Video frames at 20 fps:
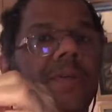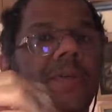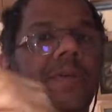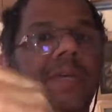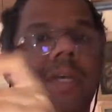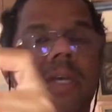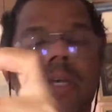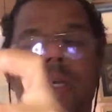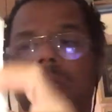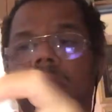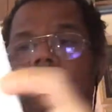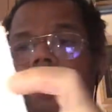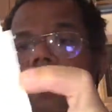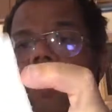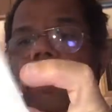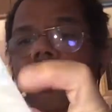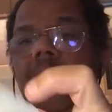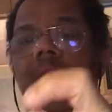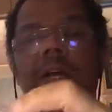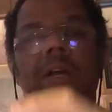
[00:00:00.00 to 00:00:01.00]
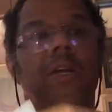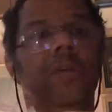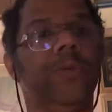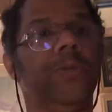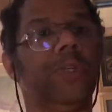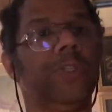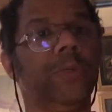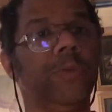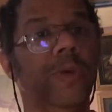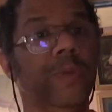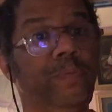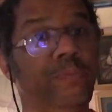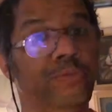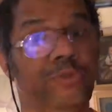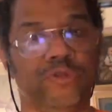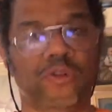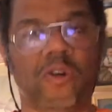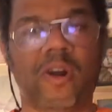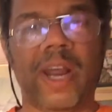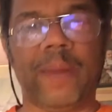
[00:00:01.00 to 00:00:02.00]
Right. Because we're going to do a
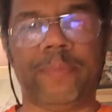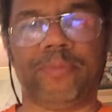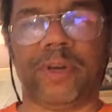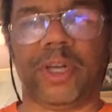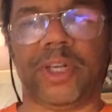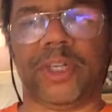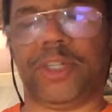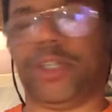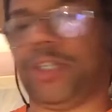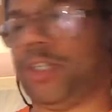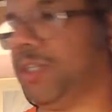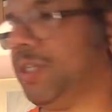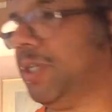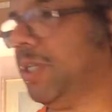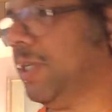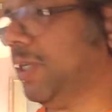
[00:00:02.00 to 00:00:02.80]
dry brush.